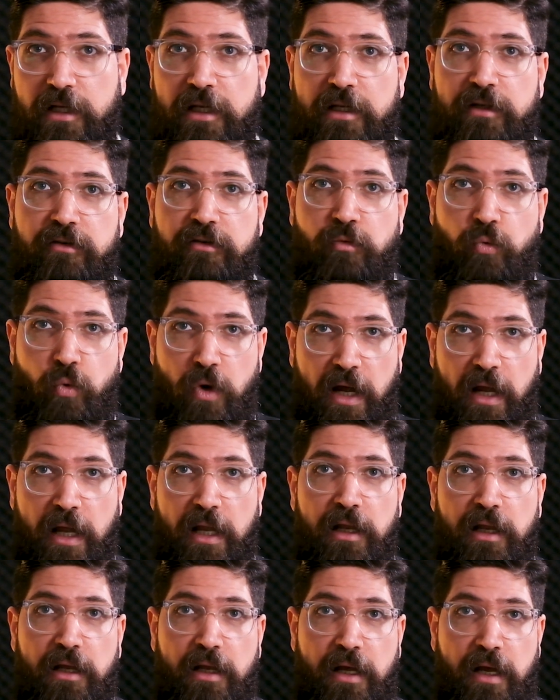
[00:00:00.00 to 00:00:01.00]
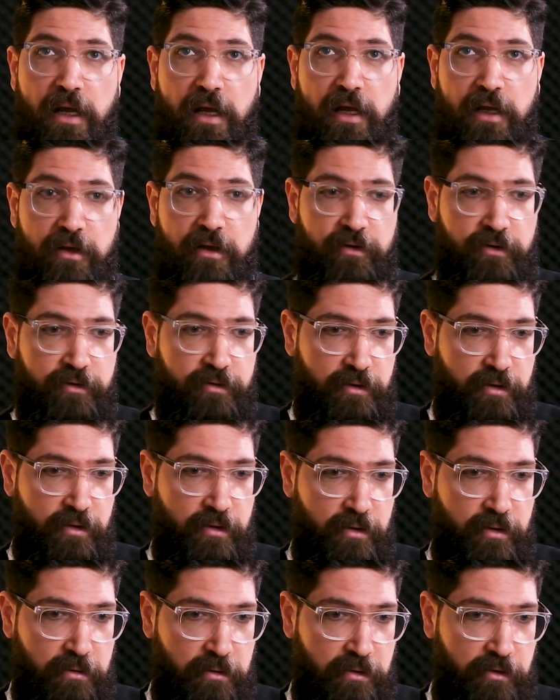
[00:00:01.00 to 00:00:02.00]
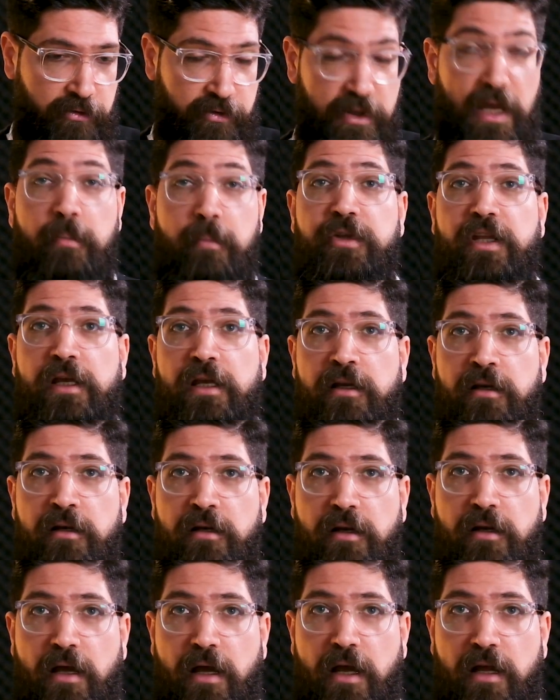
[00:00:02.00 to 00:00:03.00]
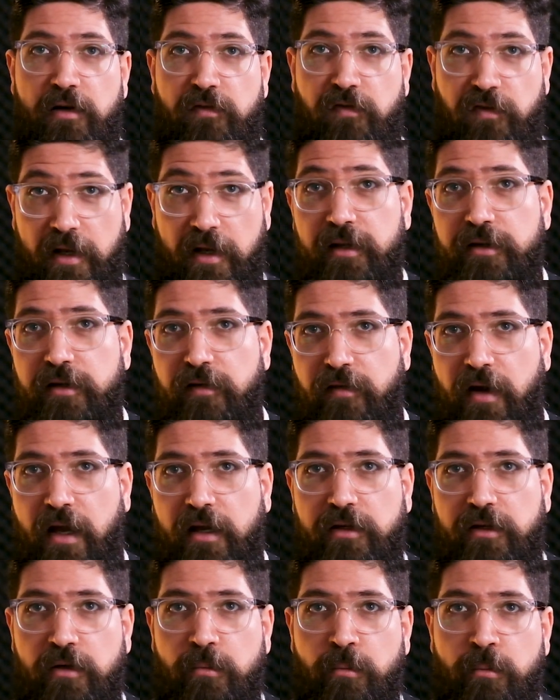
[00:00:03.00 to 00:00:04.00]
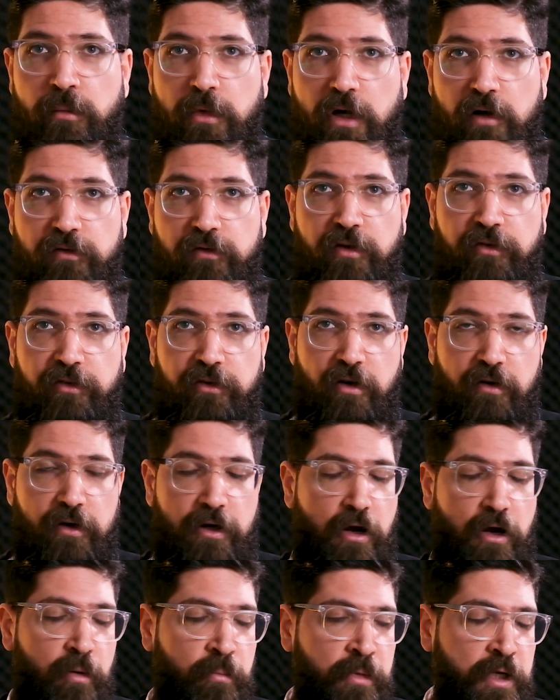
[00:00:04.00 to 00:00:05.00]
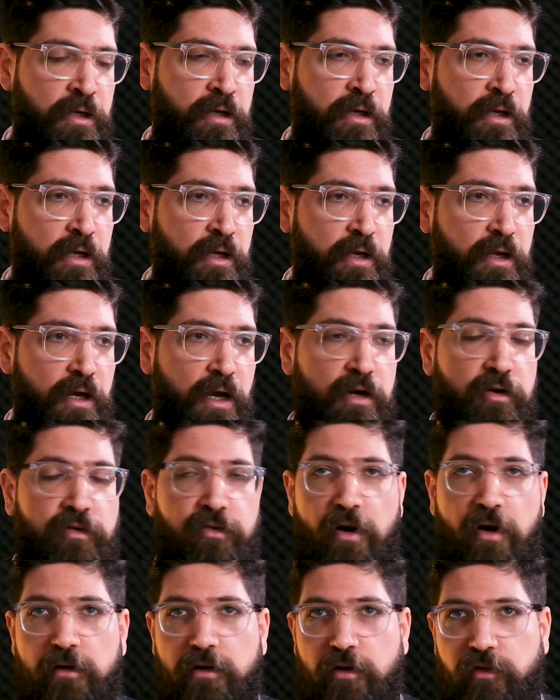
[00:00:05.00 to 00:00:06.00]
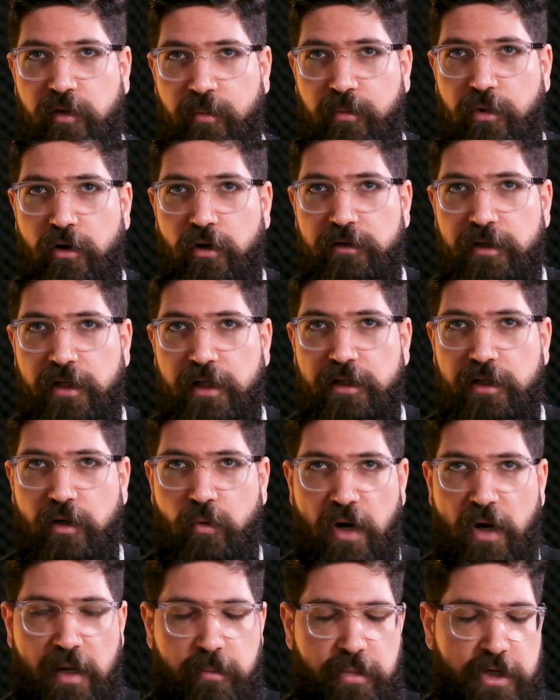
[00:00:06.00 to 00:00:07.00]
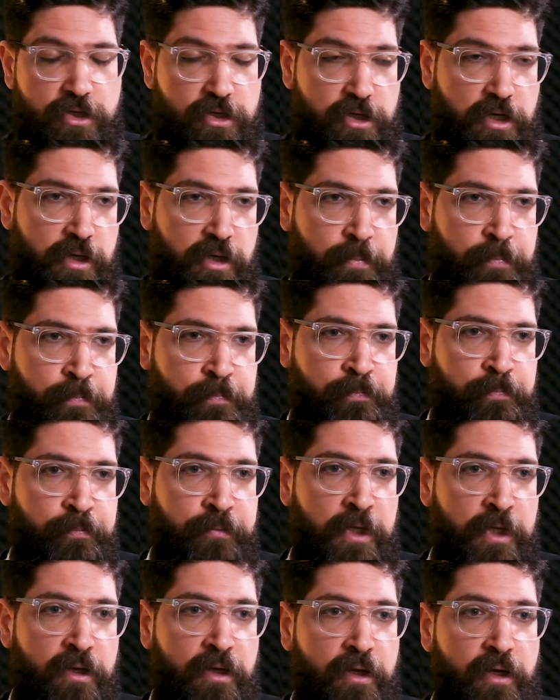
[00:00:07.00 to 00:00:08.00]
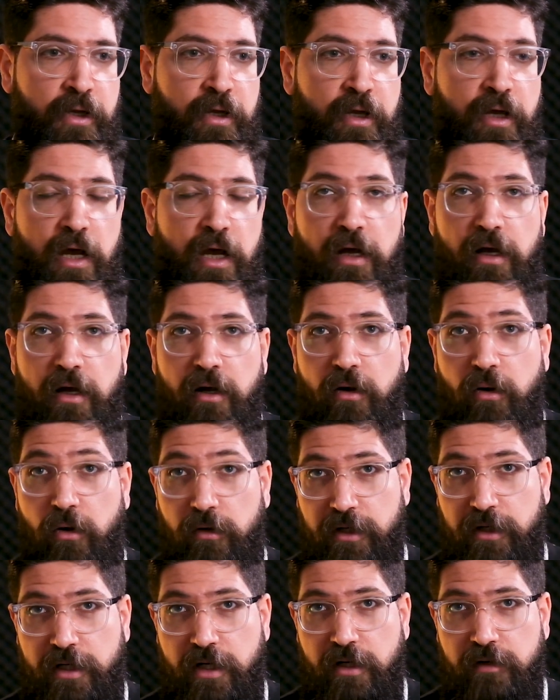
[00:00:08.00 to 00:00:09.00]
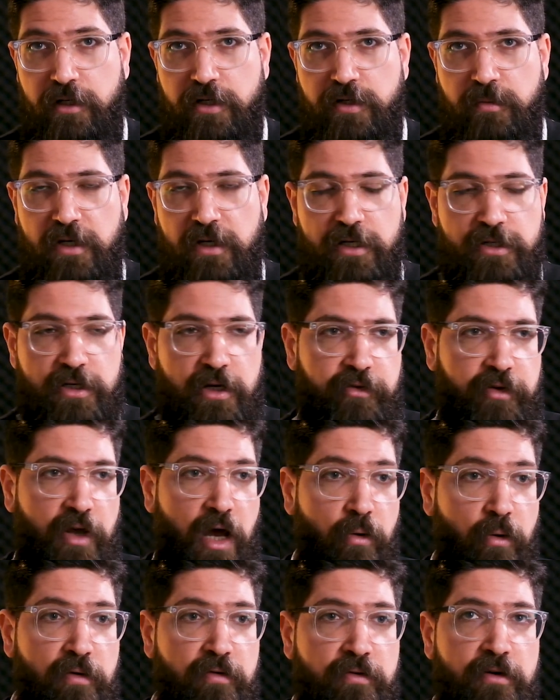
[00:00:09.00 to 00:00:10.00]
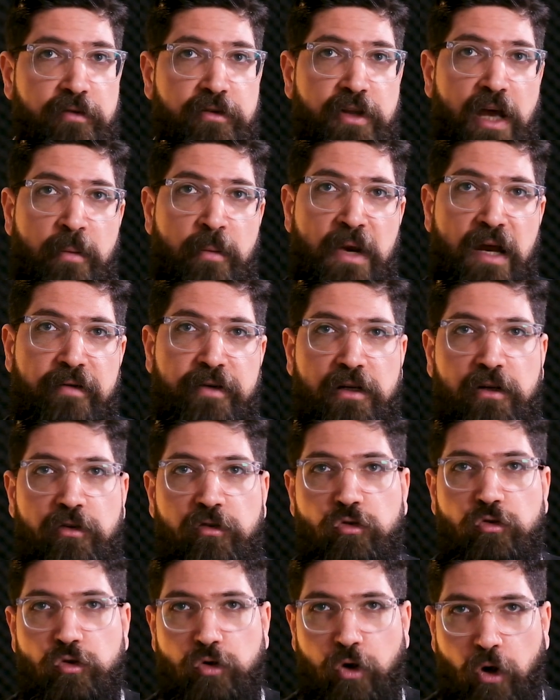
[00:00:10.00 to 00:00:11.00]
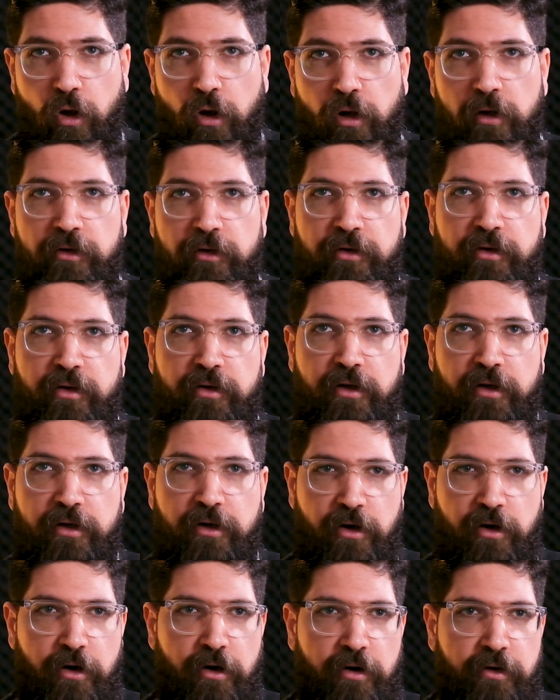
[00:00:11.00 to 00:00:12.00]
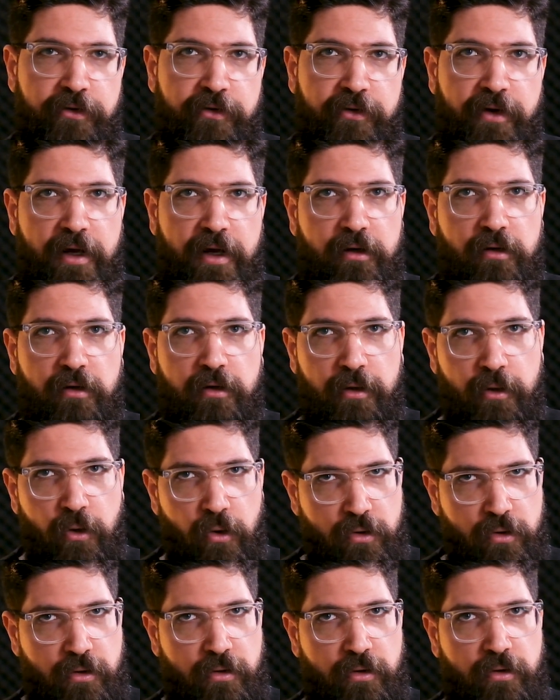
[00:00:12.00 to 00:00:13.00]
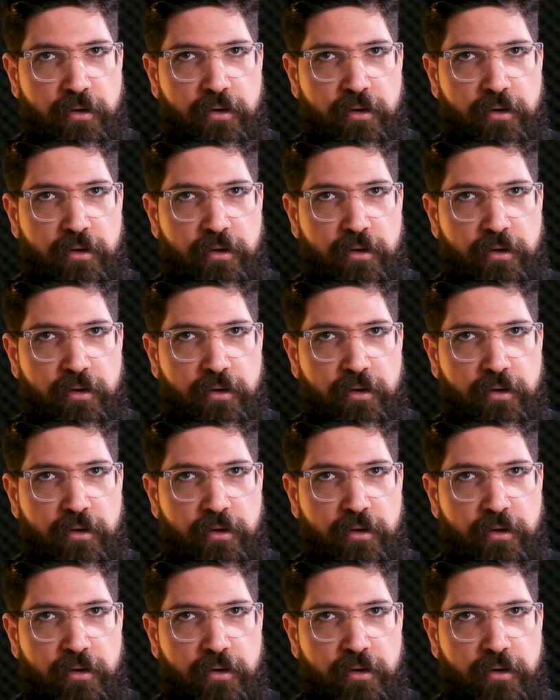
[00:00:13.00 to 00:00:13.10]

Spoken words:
it well, and stepped in and filled the vacuum of the Syrian army and started supporting the YPG or the Kurdish militias. However, the Americans told the Kurds, like, look,